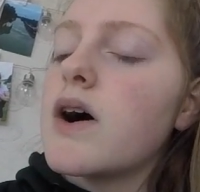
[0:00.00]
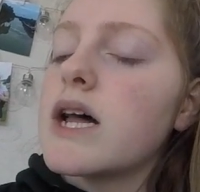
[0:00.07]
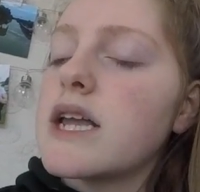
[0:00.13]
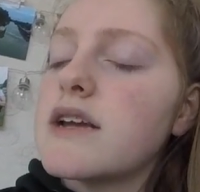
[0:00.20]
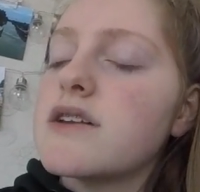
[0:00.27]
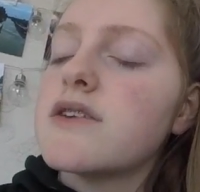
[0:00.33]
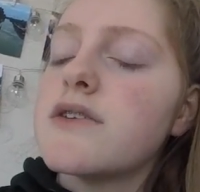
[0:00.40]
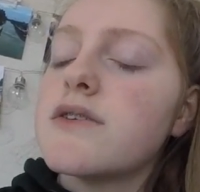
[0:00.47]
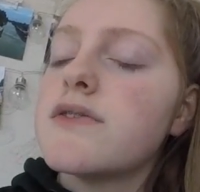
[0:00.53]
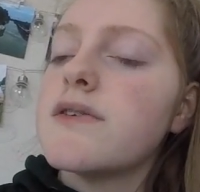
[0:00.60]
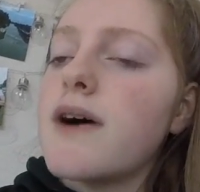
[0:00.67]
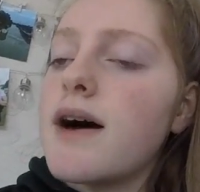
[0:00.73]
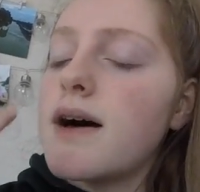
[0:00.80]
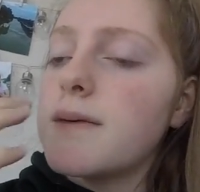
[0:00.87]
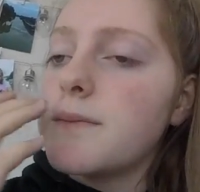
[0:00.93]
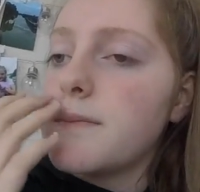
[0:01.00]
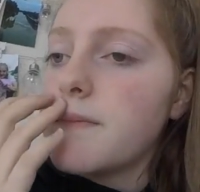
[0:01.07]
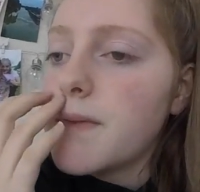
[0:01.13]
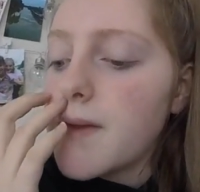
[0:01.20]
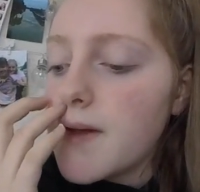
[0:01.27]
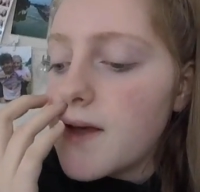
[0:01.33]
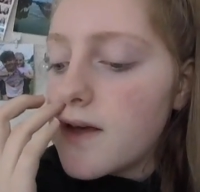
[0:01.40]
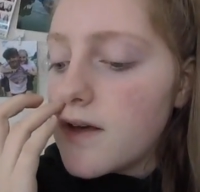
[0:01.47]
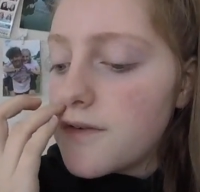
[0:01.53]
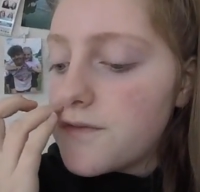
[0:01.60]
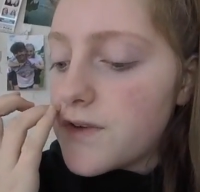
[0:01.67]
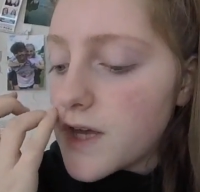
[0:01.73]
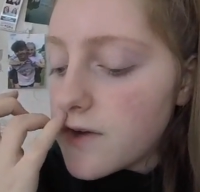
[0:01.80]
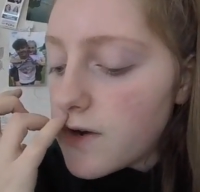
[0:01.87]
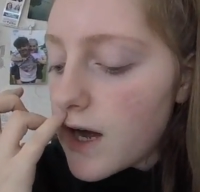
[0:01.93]
need to
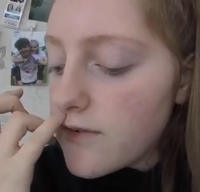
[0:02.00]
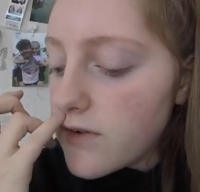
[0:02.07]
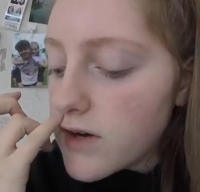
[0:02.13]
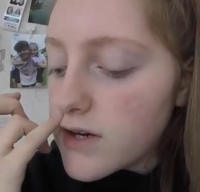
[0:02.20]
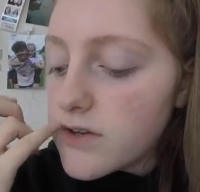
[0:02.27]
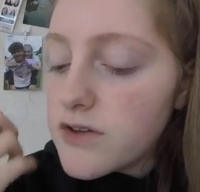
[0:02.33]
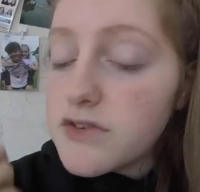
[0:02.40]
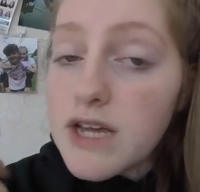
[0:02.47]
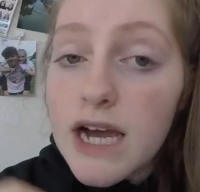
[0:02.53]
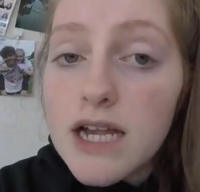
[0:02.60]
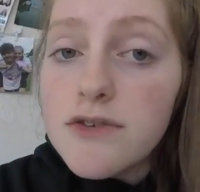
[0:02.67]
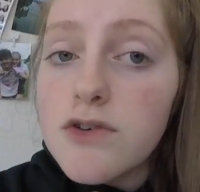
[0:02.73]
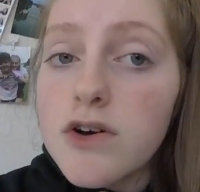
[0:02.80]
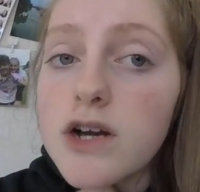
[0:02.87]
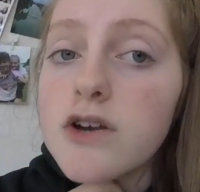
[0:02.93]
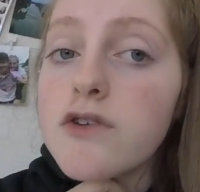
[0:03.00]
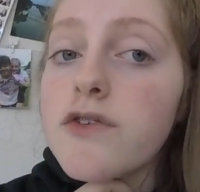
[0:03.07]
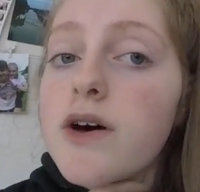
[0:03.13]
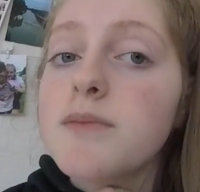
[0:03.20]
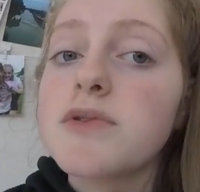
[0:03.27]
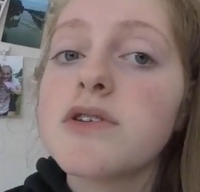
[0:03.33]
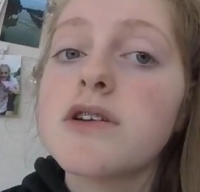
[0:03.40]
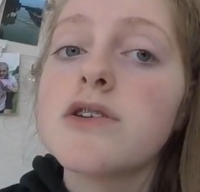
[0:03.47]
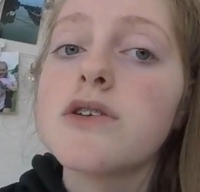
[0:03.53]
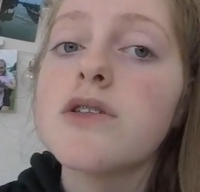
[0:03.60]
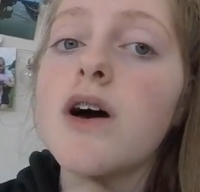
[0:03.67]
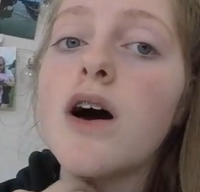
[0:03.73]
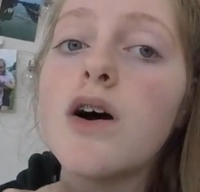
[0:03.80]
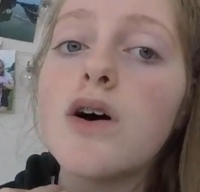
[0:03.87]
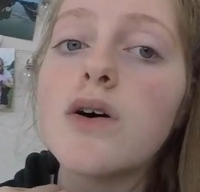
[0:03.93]
figure out if I'm gonna do daily vlogging or if I'm just gonna do the
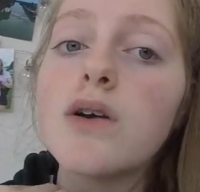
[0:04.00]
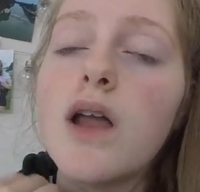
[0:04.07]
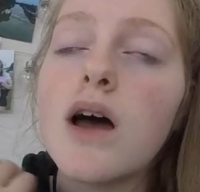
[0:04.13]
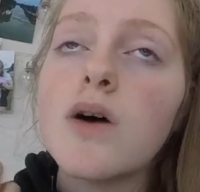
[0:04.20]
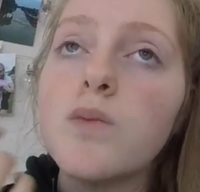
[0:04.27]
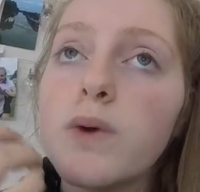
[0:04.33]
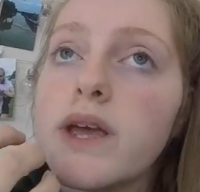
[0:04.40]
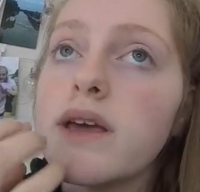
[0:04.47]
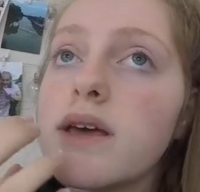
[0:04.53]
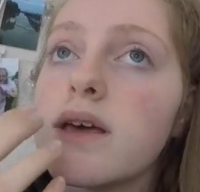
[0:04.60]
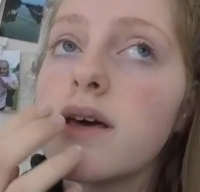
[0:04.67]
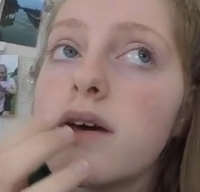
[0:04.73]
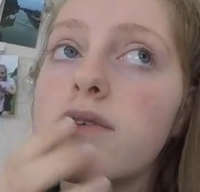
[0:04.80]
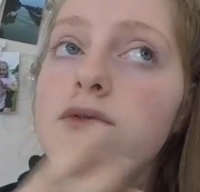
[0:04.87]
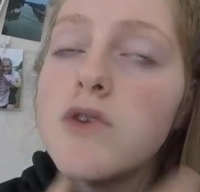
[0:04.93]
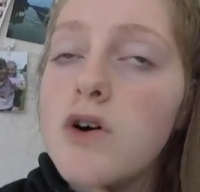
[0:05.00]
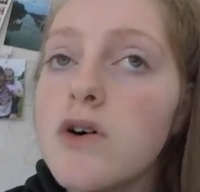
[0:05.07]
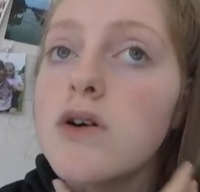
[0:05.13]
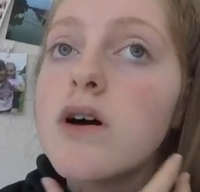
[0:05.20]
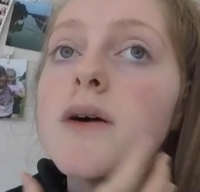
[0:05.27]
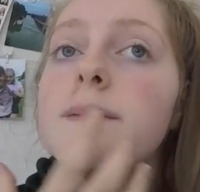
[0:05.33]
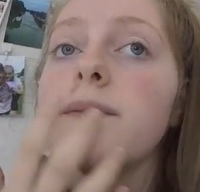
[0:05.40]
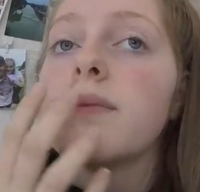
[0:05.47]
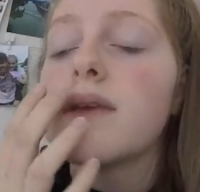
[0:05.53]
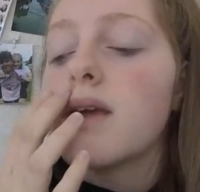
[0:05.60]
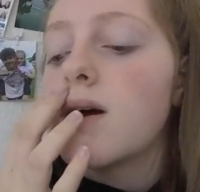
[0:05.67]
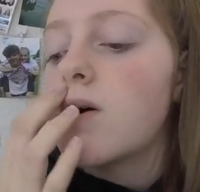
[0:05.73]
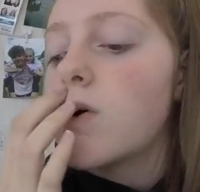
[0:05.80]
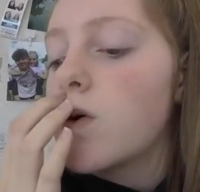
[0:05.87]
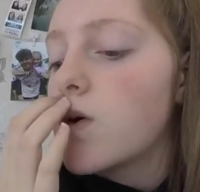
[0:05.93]
whole like a week vlog,
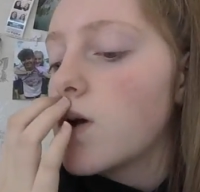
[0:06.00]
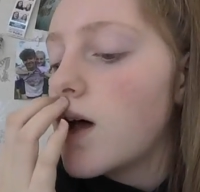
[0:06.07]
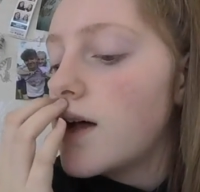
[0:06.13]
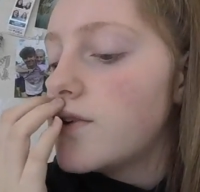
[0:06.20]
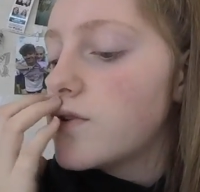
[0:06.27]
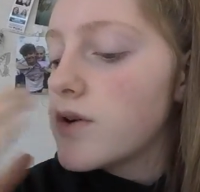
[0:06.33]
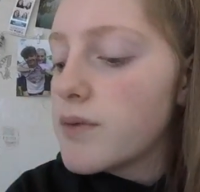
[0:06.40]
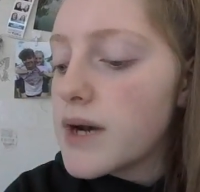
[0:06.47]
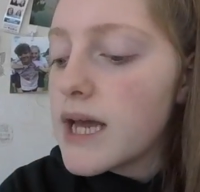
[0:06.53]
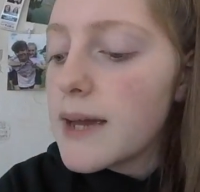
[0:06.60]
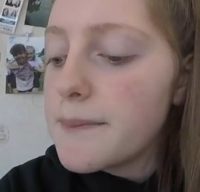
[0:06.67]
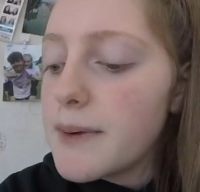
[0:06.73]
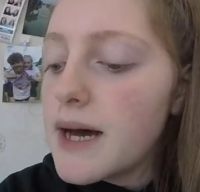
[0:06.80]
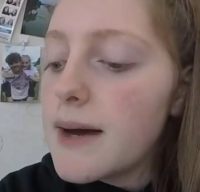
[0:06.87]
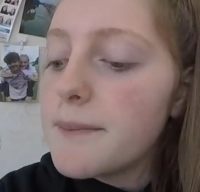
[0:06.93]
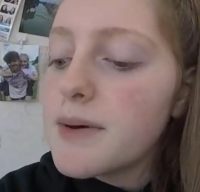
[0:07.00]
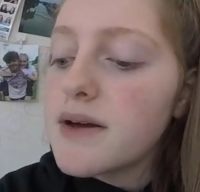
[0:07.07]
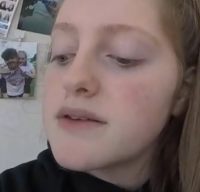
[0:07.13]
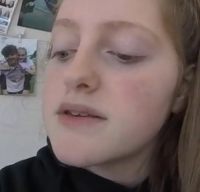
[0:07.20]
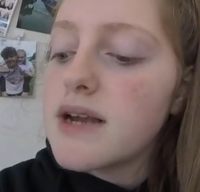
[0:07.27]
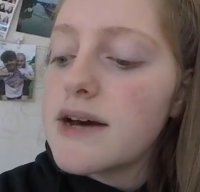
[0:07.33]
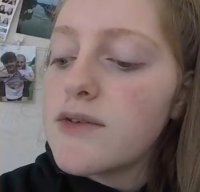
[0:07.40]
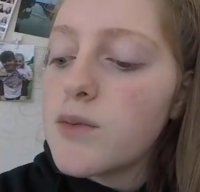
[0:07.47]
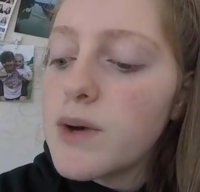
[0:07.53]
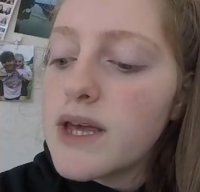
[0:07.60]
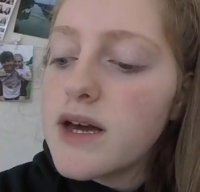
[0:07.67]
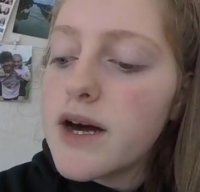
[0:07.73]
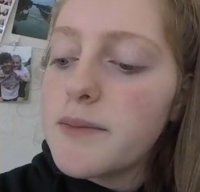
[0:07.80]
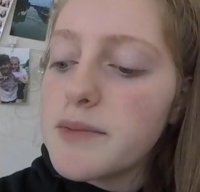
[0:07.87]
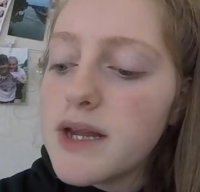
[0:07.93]
or like do it when I get back, because then I have a
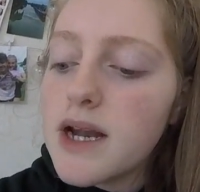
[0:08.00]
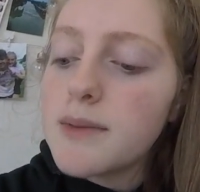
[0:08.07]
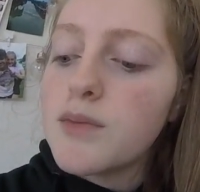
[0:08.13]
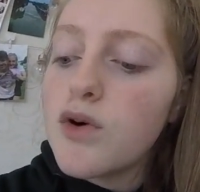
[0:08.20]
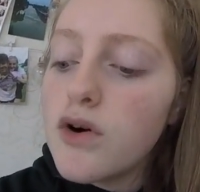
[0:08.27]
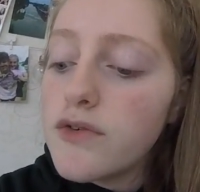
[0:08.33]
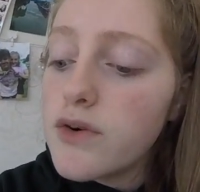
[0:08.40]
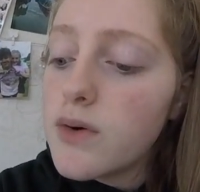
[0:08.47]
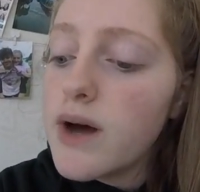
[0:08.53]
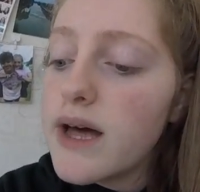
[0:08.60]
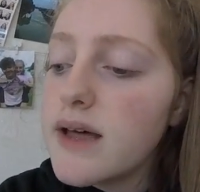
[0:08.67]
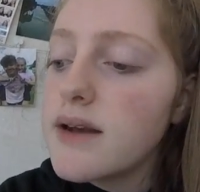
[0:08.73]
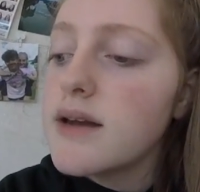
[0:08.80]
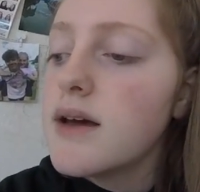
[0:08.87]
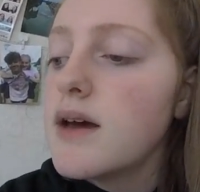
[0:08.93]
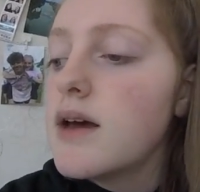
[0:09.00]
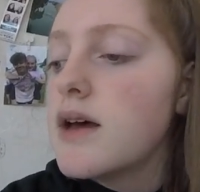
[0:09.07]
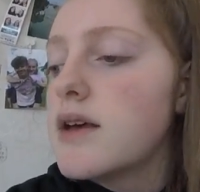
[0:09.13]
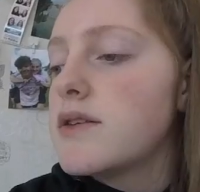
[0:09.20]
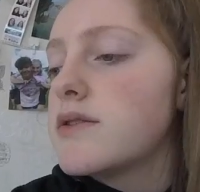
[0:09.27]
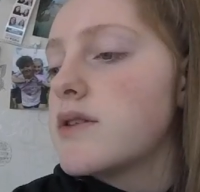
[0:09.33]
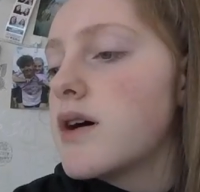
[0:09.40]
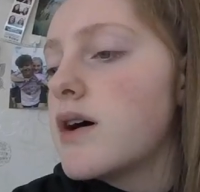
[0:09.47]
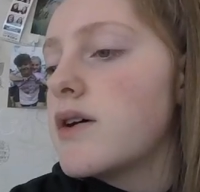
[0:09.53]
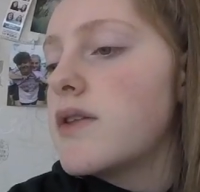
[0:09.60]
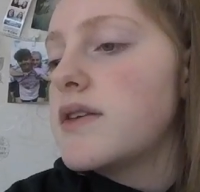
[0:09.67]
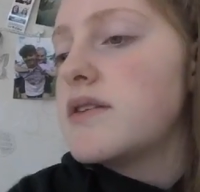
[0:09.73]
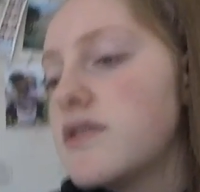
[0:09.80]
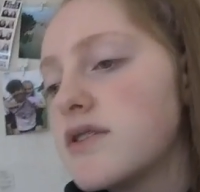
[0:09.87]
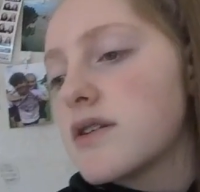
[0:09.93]
week home, then I'm off again. So
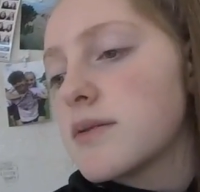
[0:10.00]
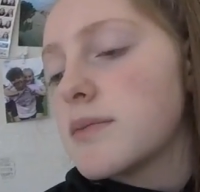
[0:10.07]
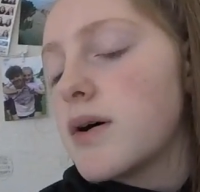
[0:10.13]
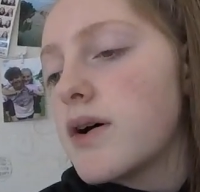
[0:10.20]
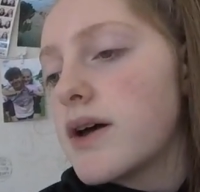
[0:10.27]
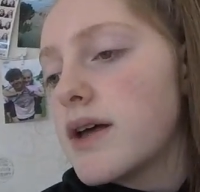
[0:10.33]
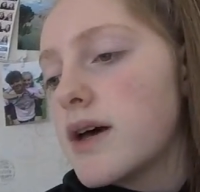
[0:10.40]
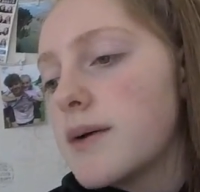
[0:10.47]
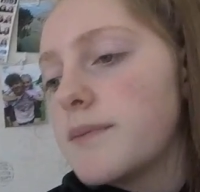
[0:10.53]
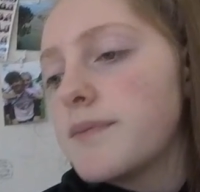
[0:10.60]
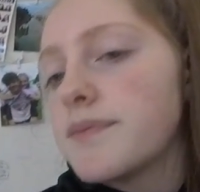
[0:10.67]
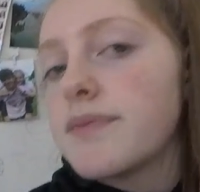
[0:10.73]
this is just my